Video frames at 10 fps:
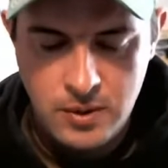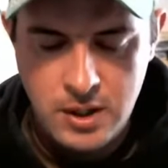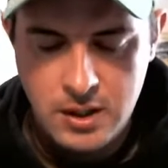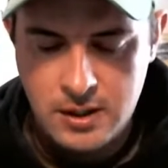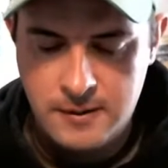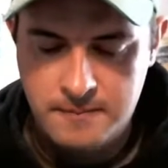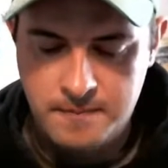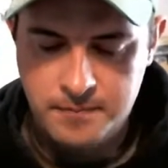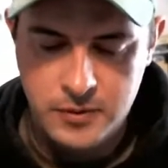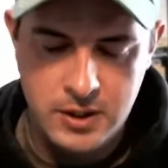I
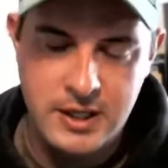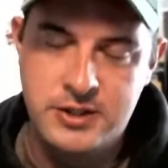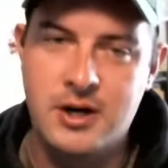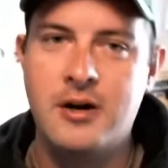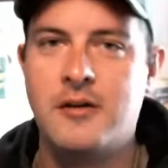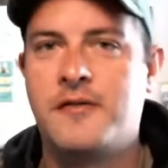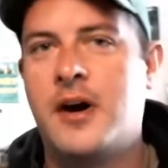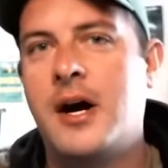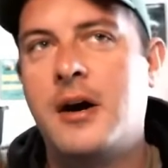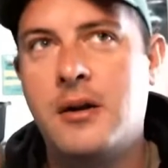started a
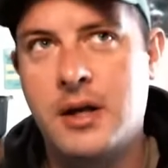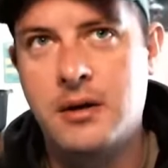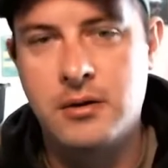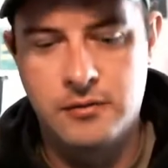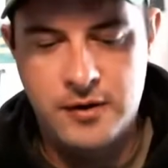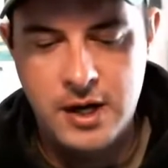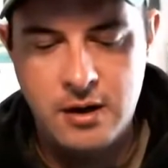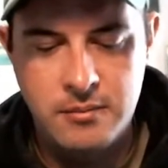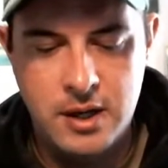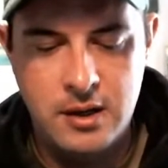fire, like a little
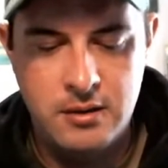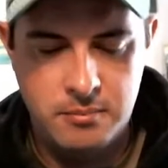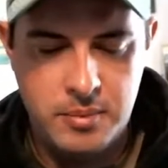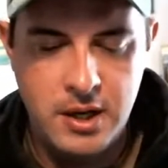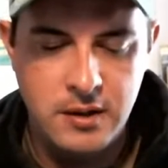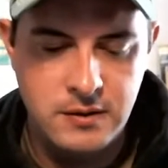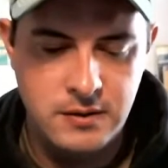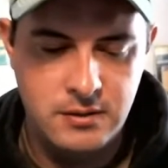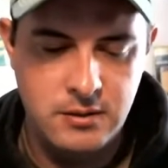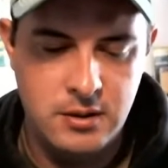fire in my
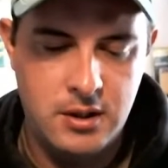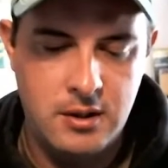parents'